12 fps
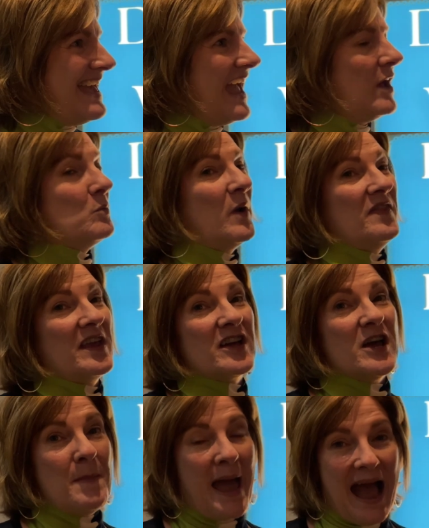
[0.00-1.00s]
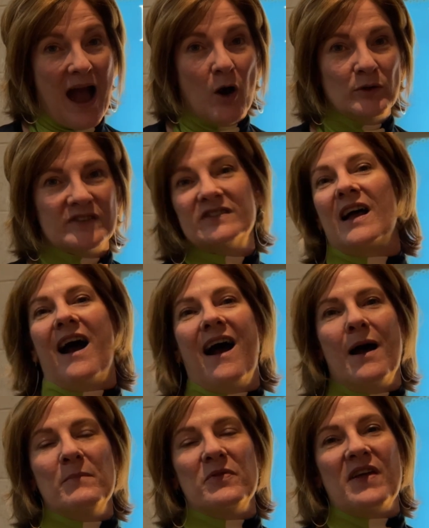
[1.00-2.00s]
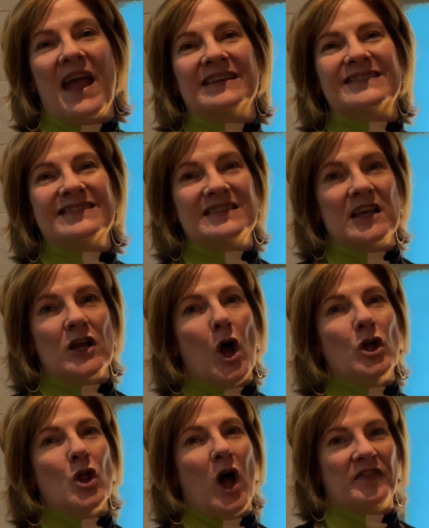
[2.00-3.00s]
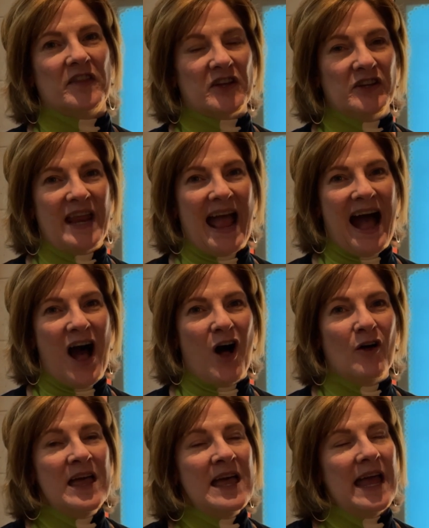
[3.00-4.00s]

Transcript: And when they come out, they sing along the canal,